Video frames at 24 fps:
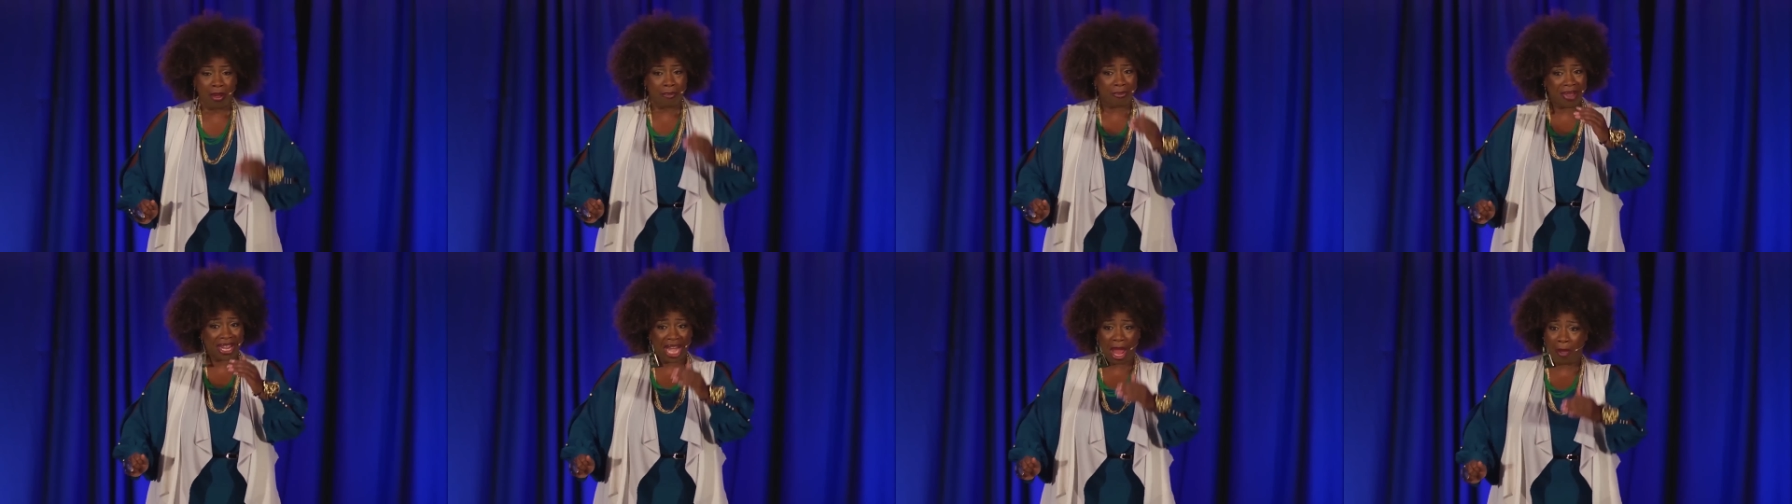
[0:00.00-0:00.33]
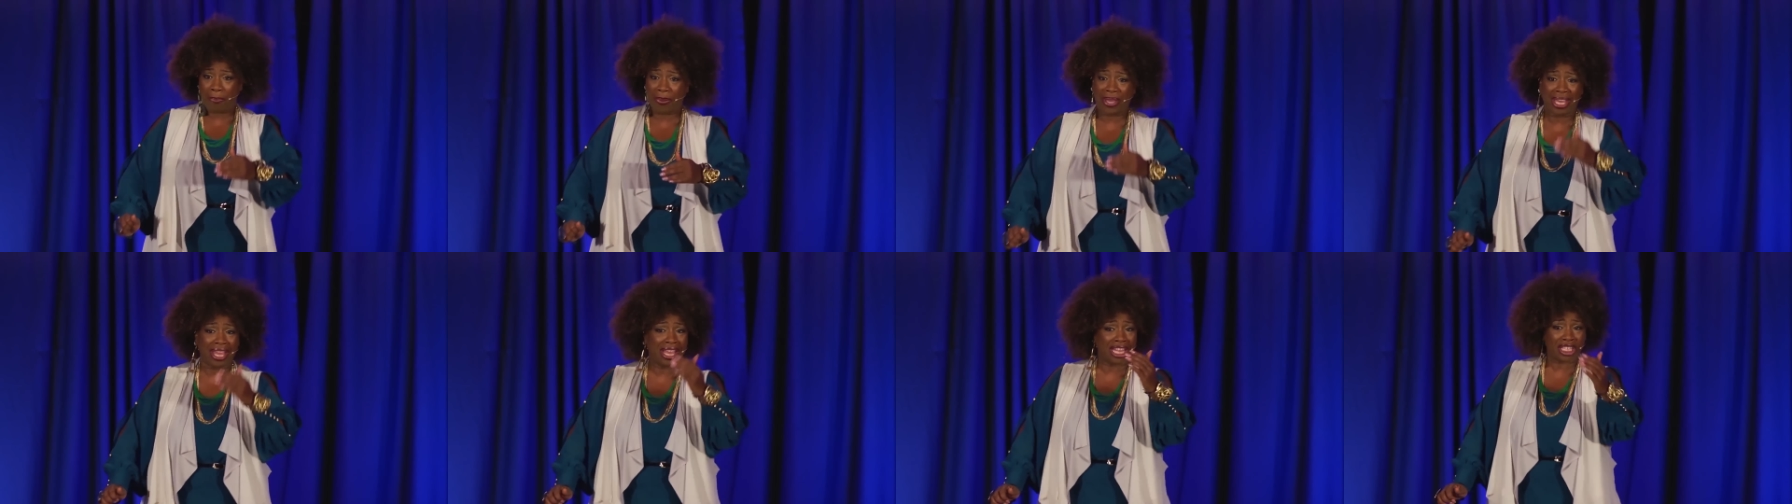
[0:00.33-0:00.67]
may
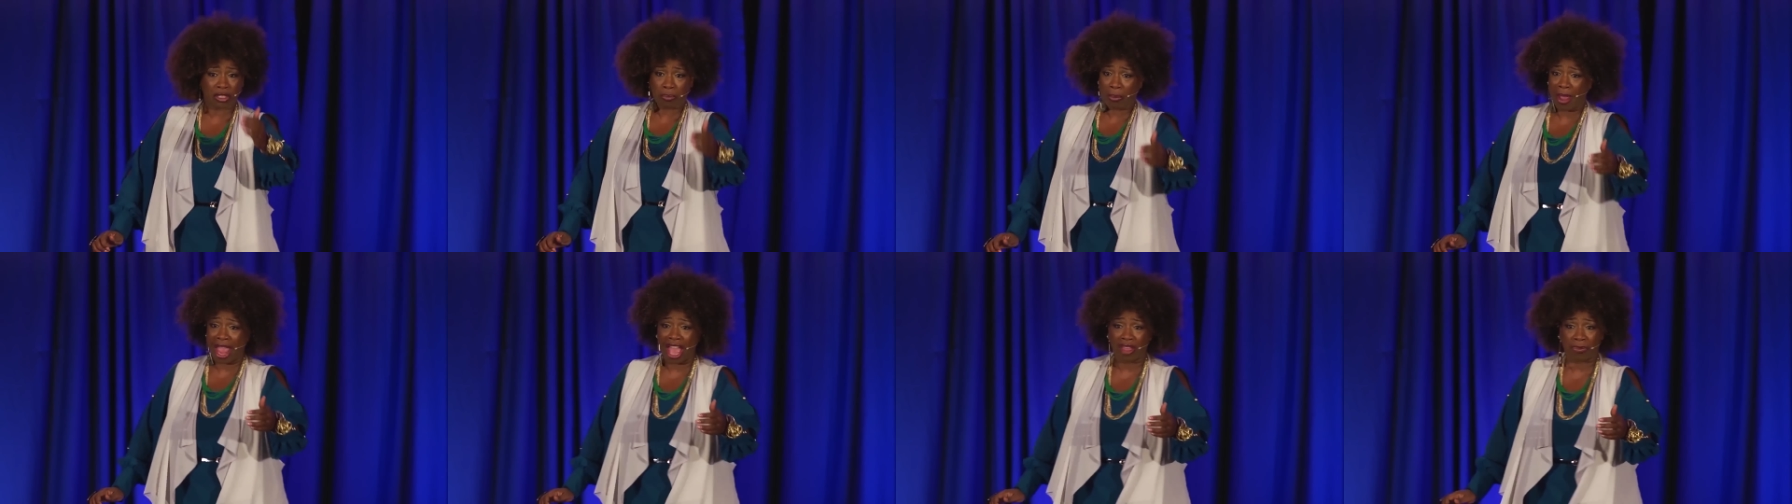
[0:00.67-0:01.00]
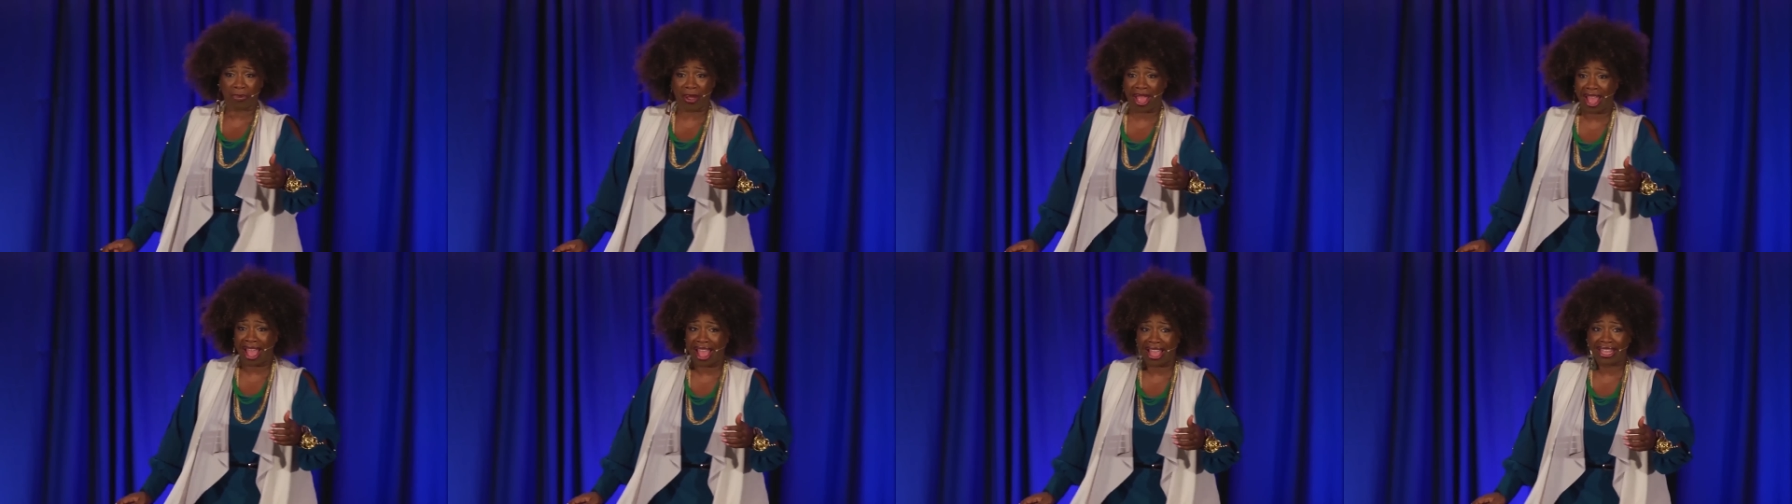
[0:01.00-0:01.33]
not be his
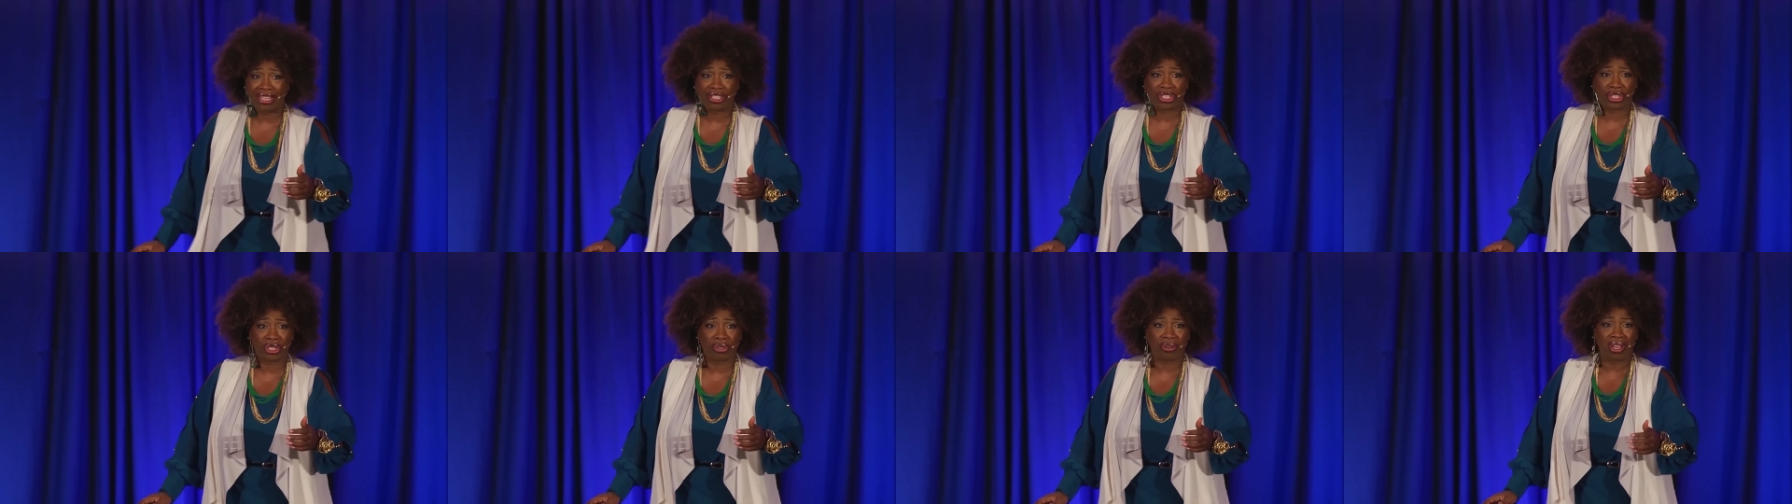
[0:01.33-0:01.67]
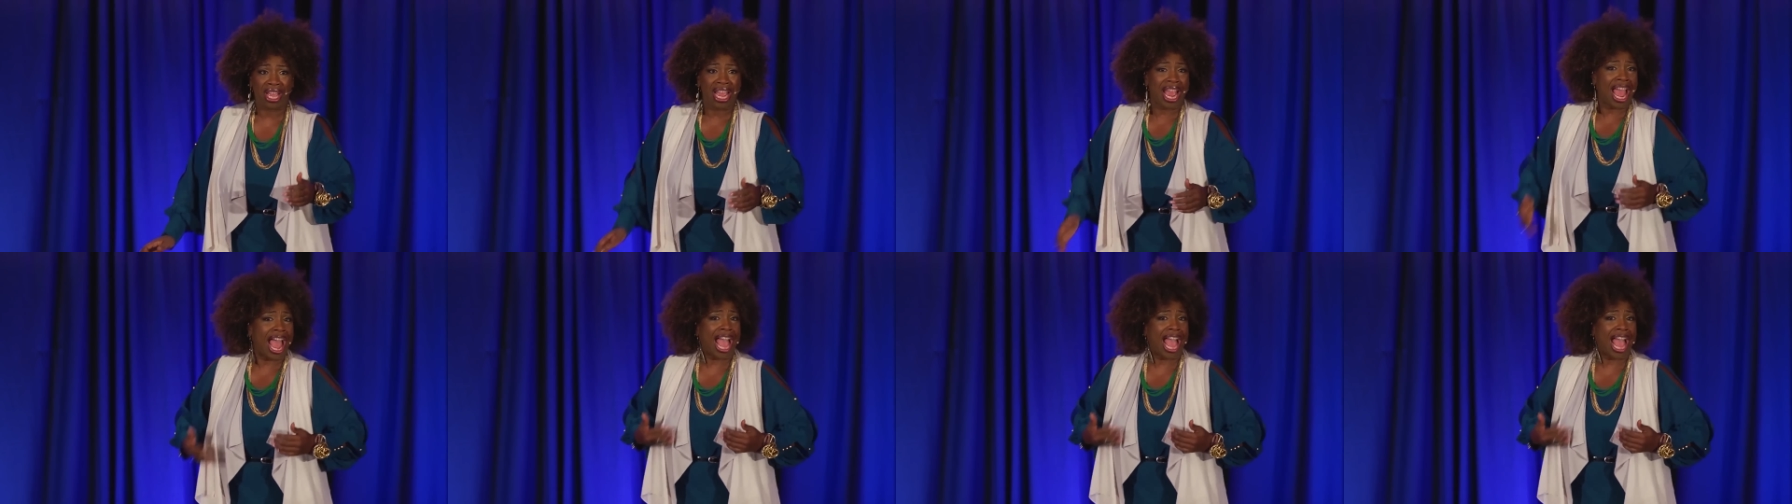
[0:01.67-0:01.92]
path behind you.